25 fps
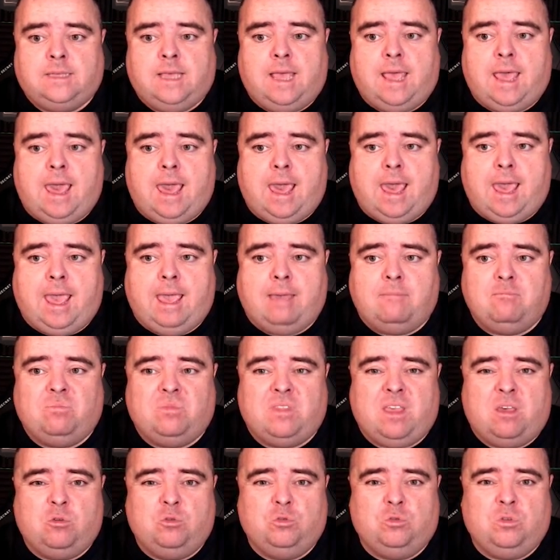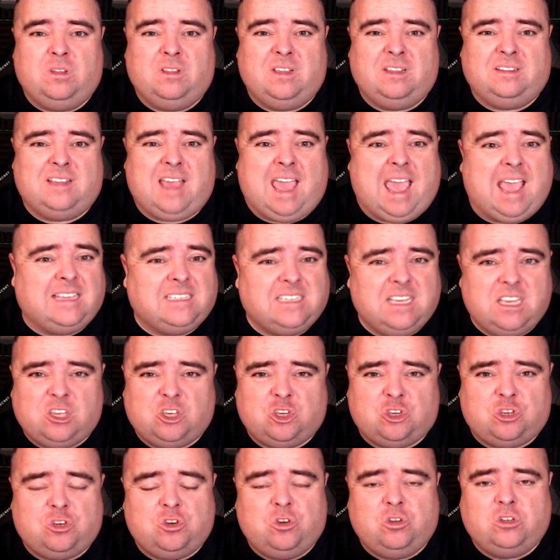Um, now, is it
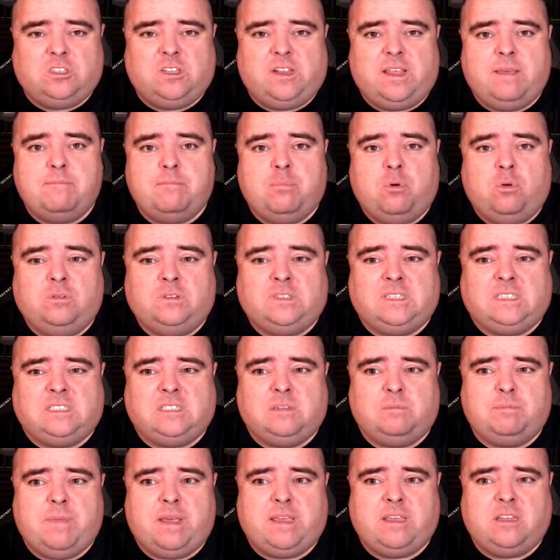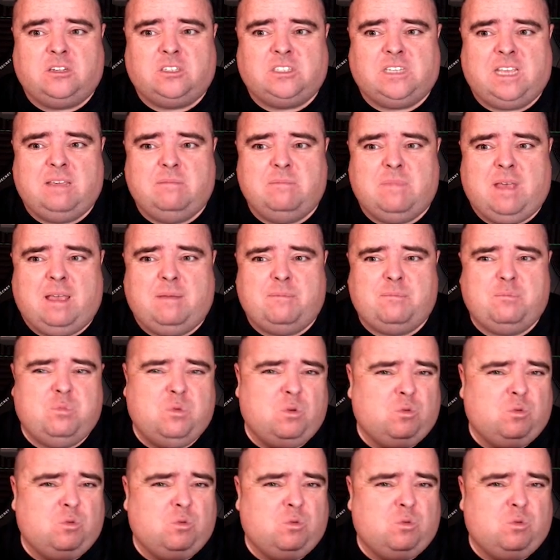hugely important to submit your sitemap?